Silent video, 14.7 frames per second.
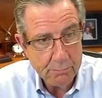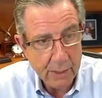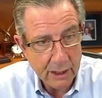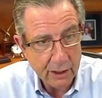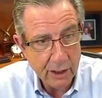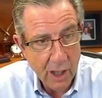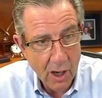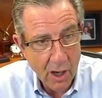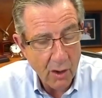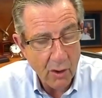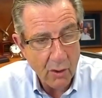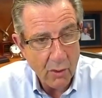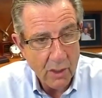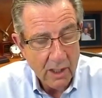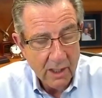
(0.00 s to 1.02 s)

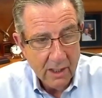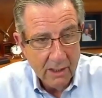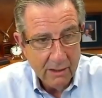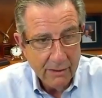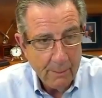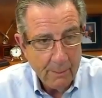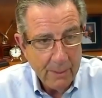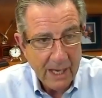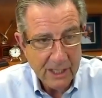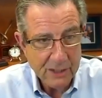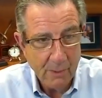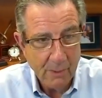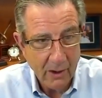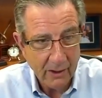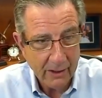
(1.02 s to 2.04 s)
below the
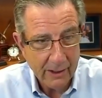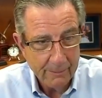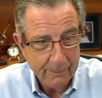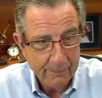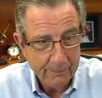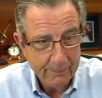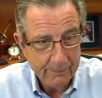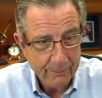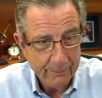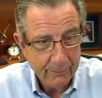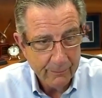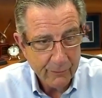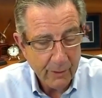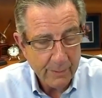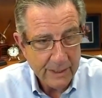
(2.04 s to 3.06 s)
benchmark
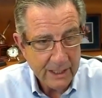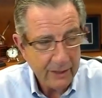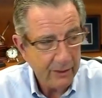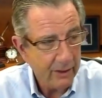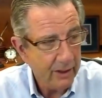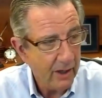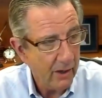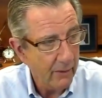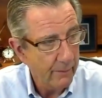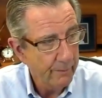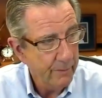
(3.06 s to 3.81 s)
from a year ago.